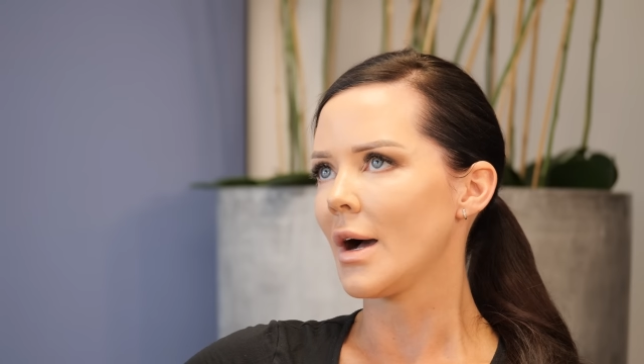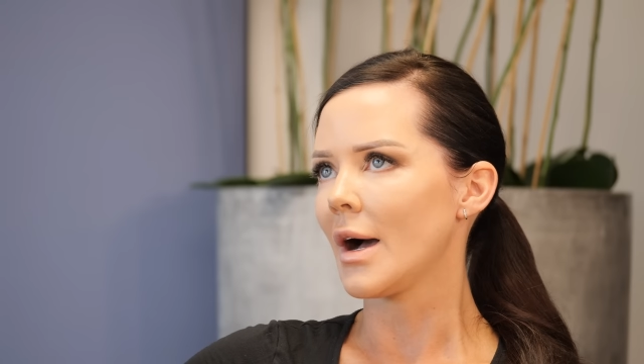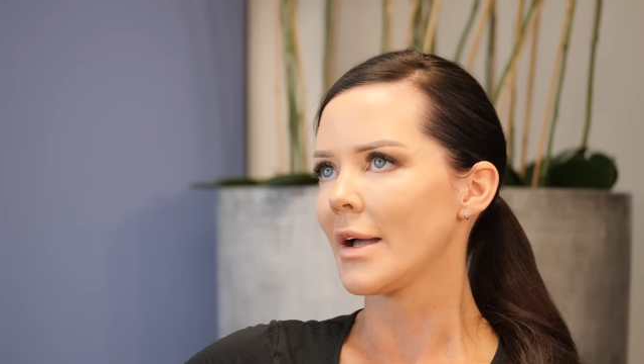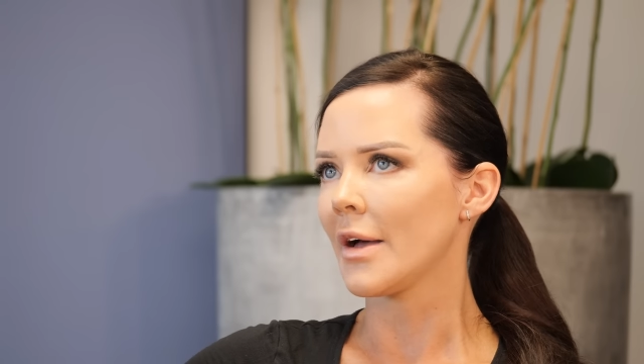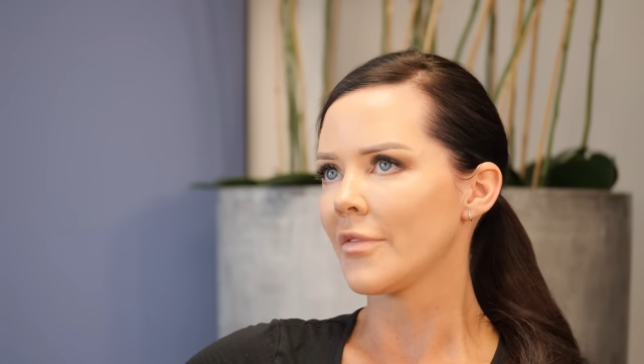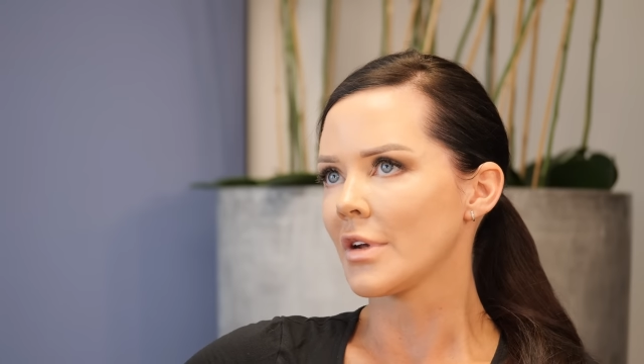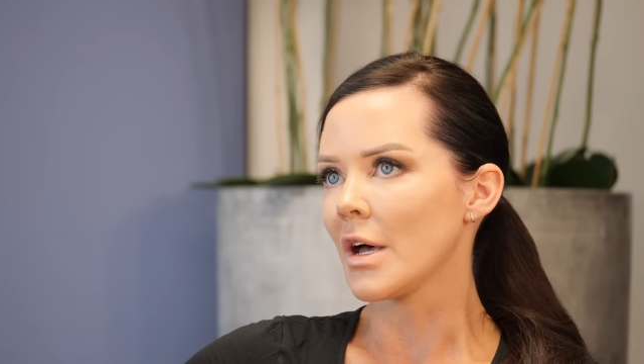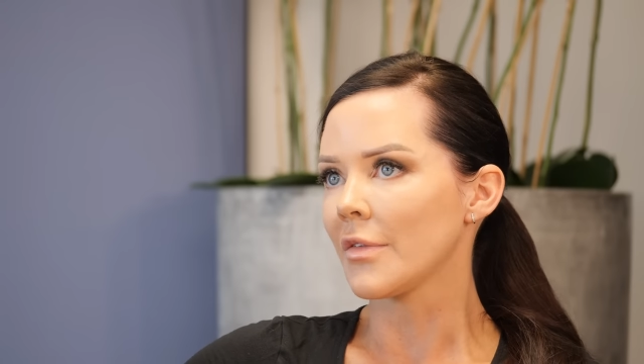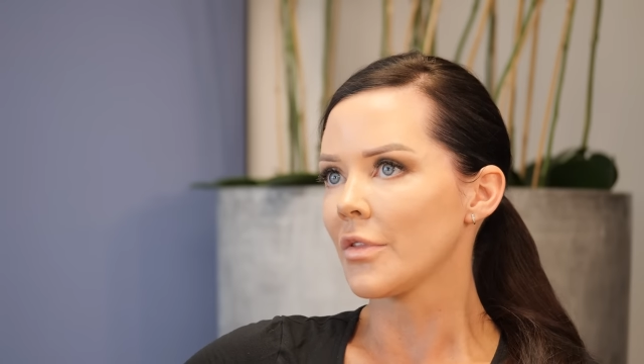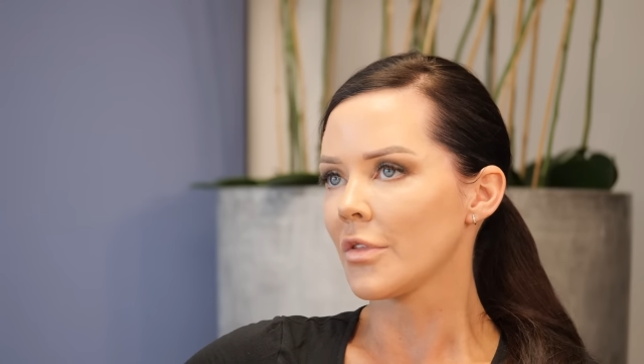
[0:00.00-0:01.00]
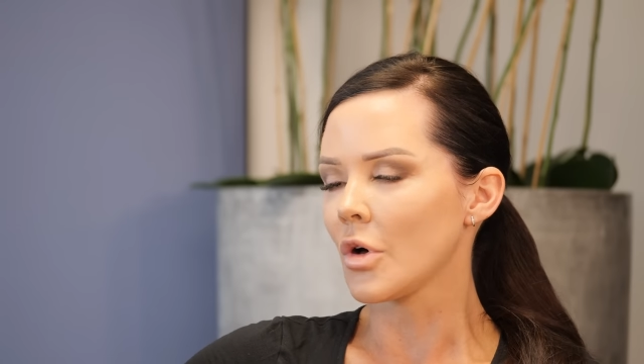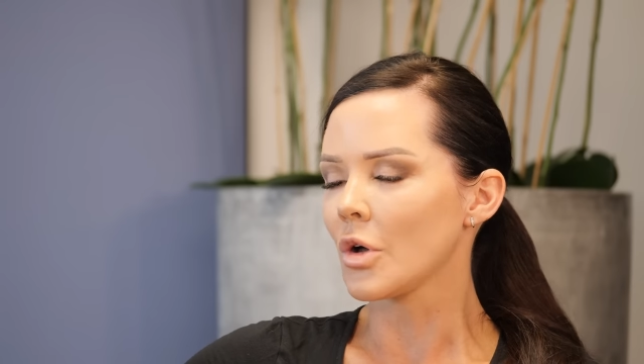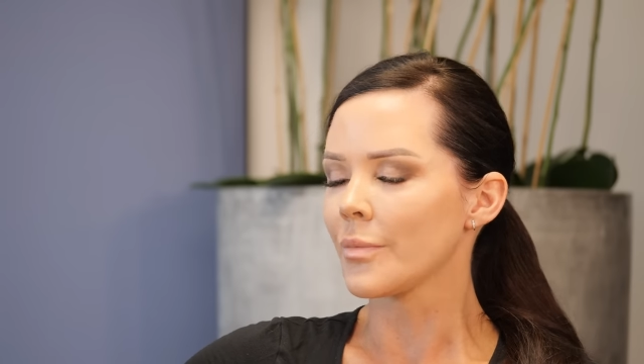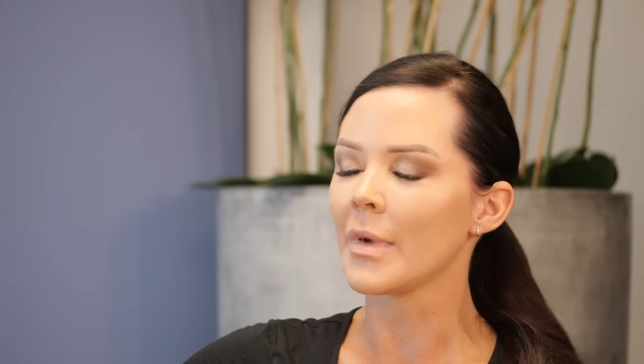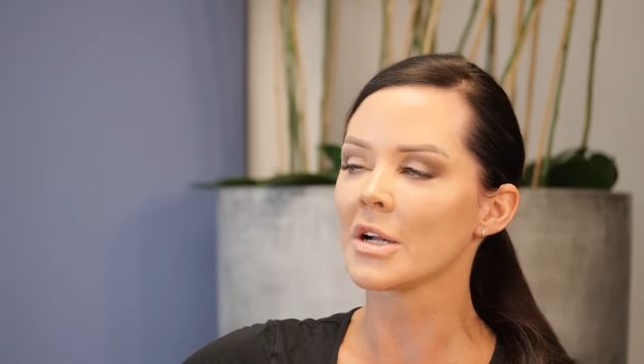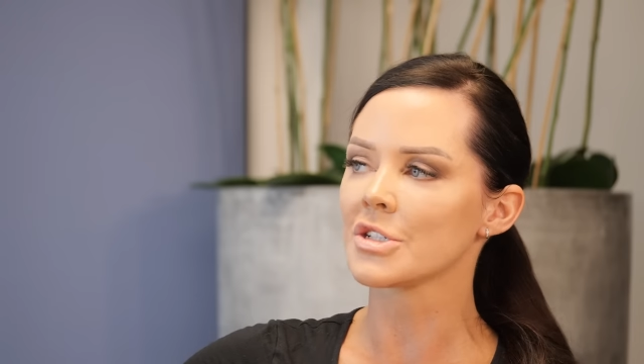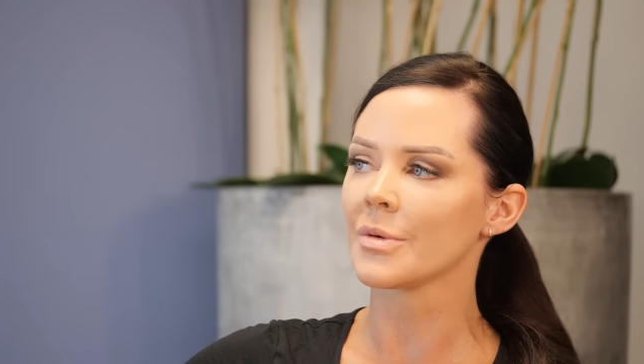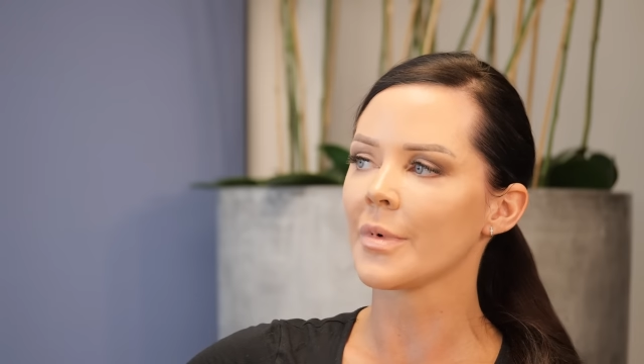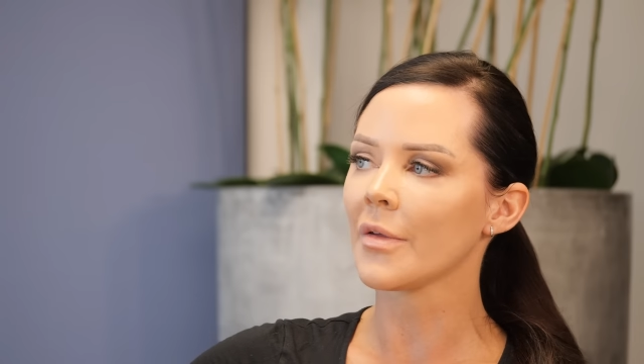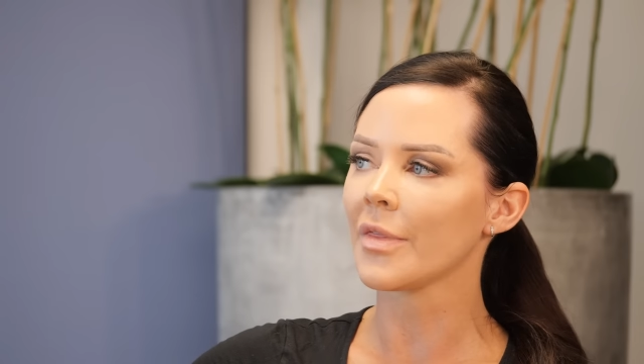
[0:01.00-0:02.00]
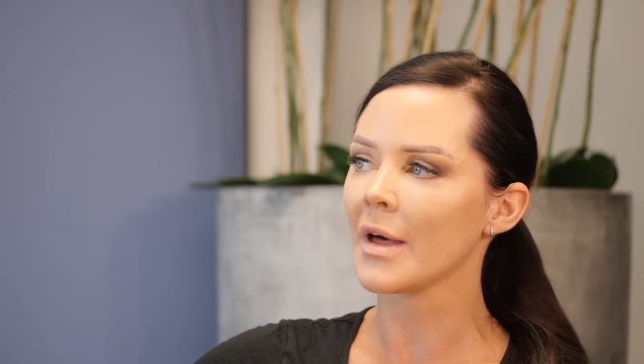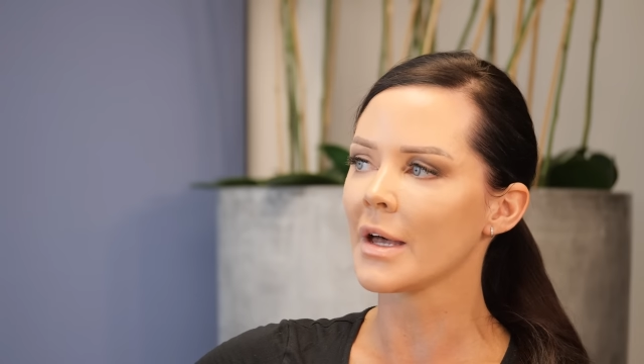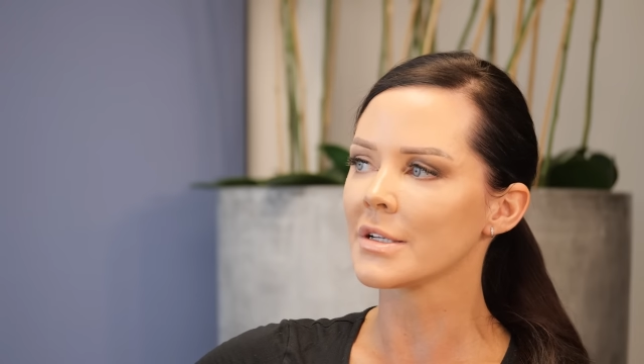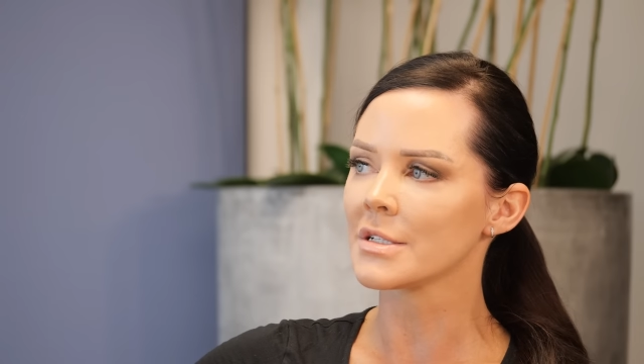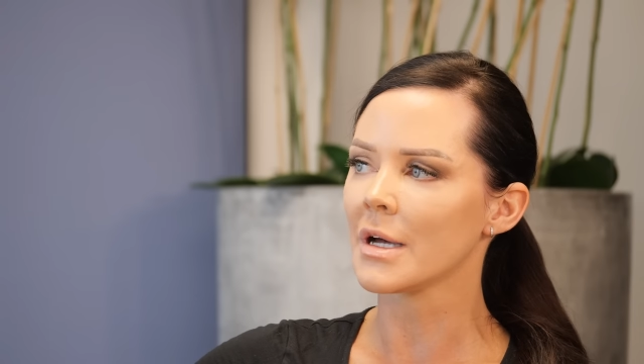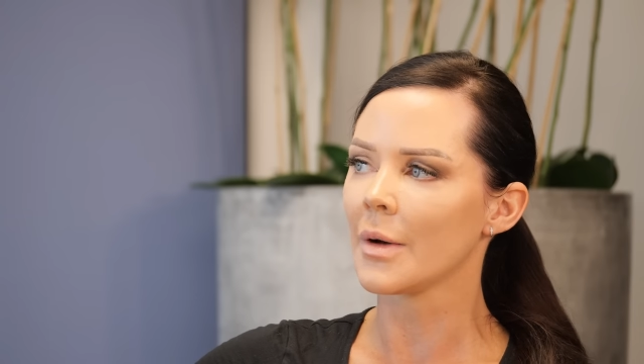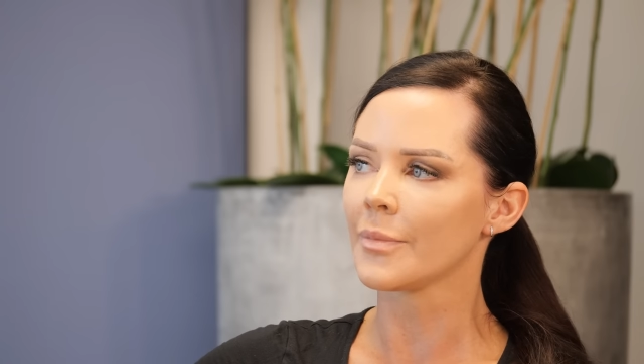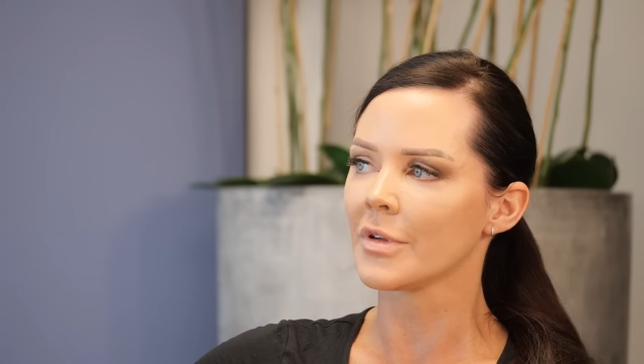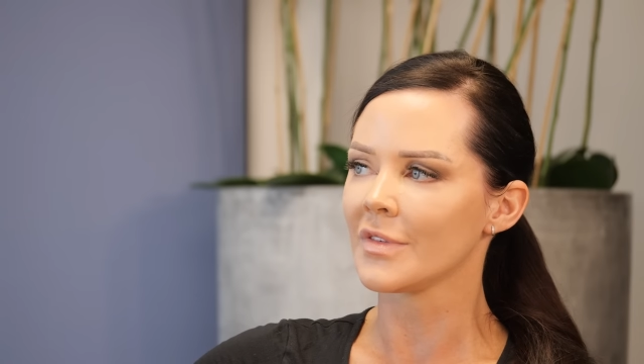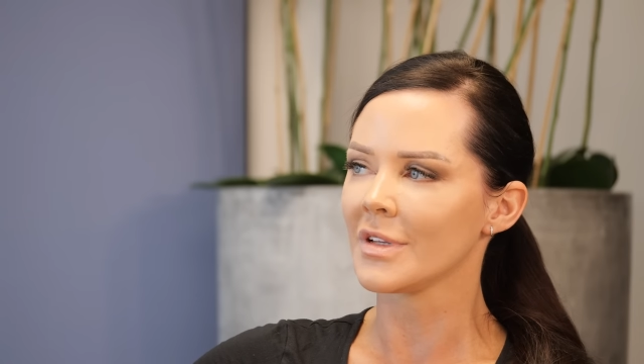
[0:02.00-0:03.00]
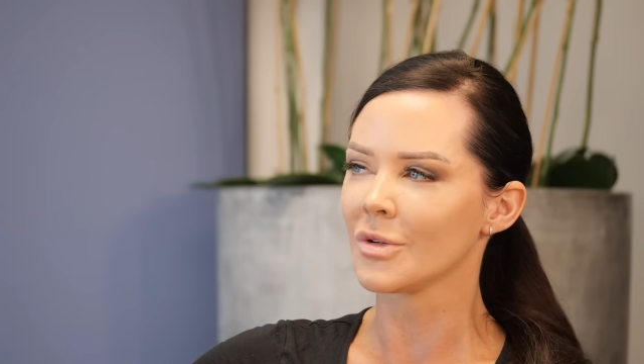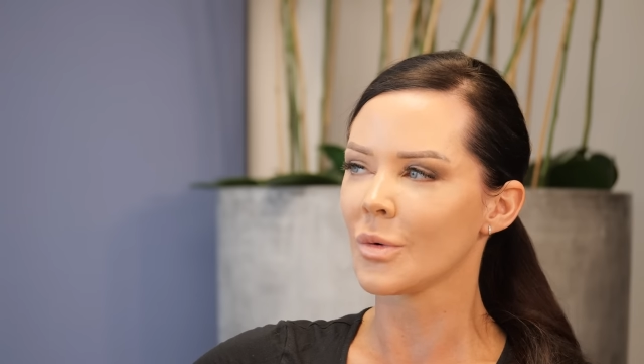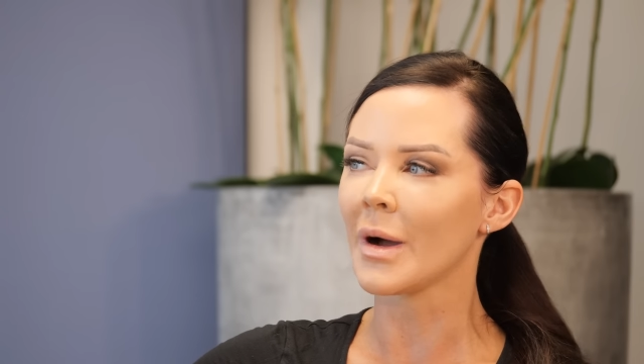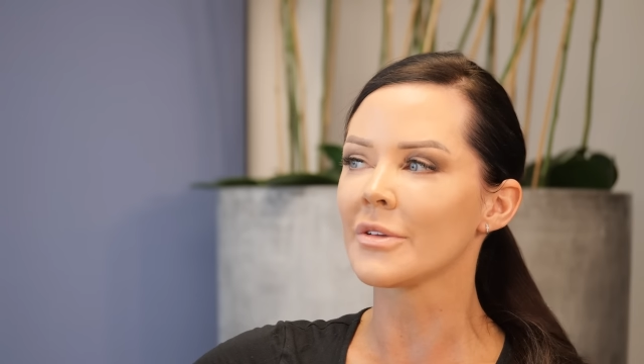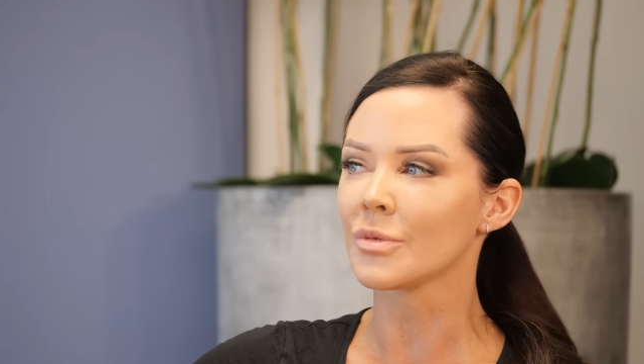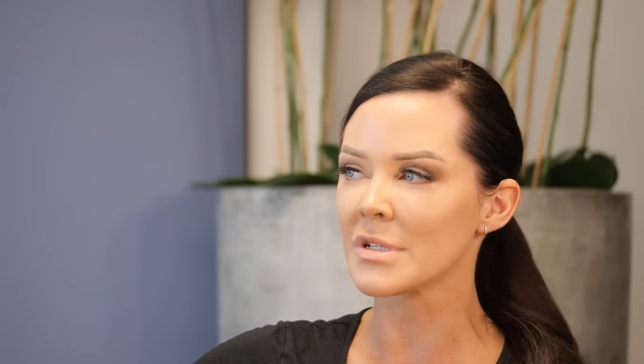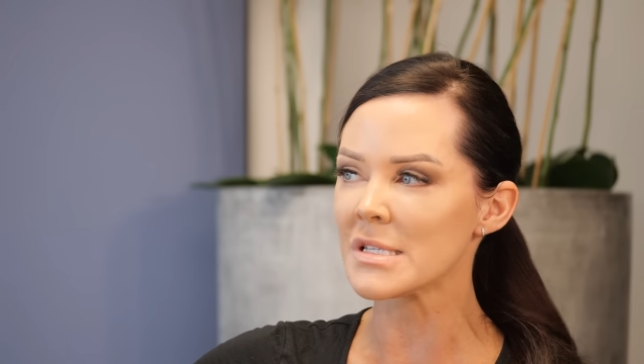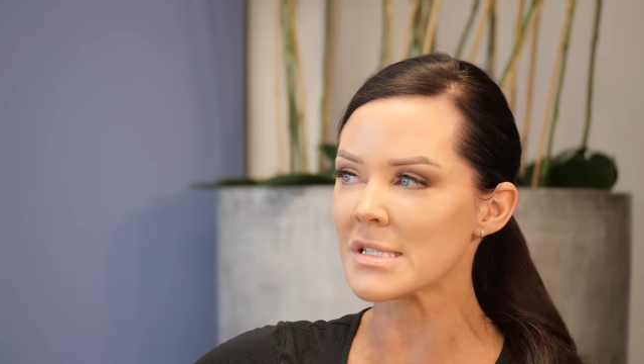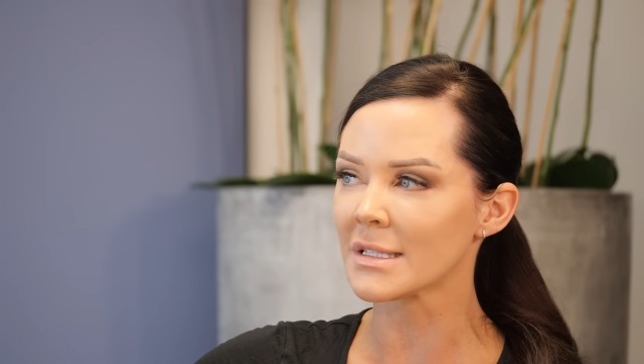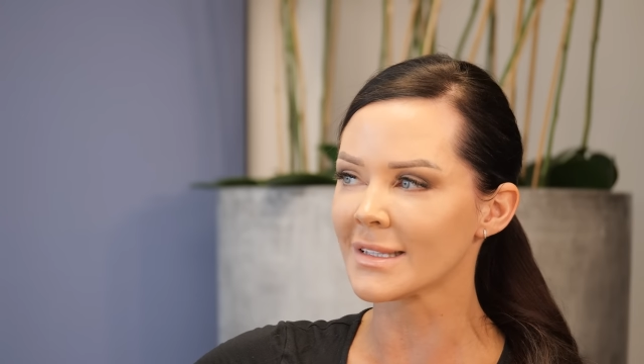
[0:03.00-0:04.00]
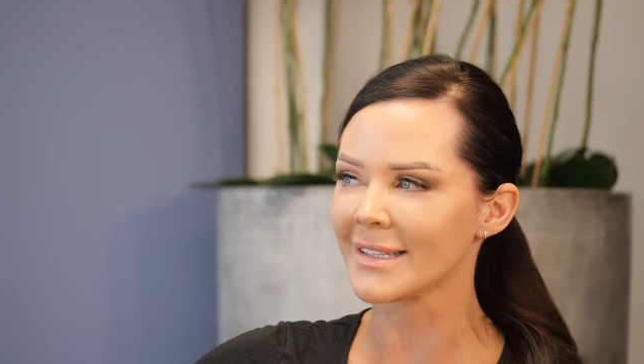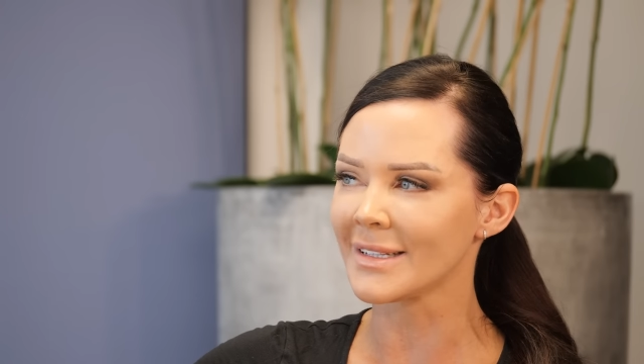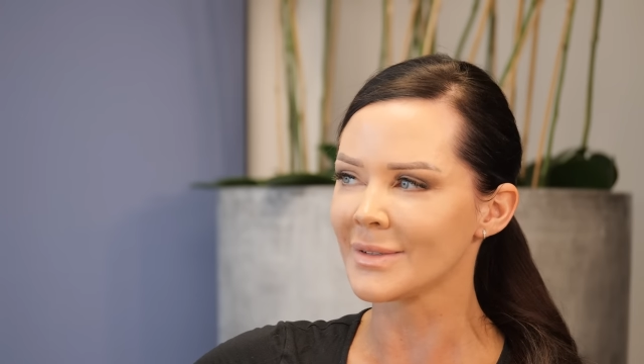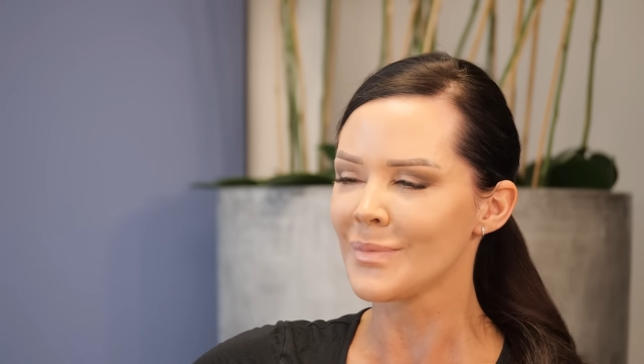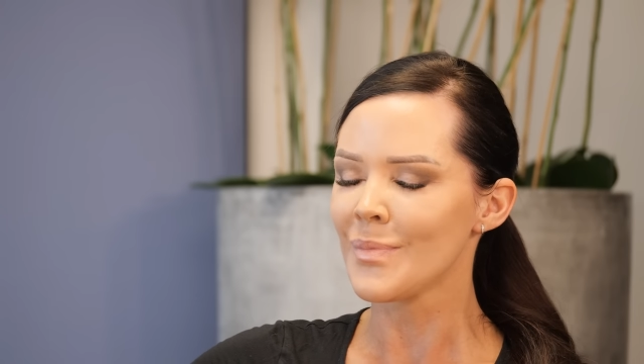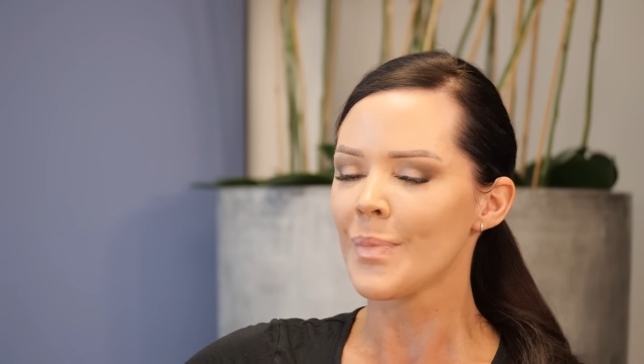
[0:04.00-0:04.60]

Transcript: I have not thought much about that up until quite recently.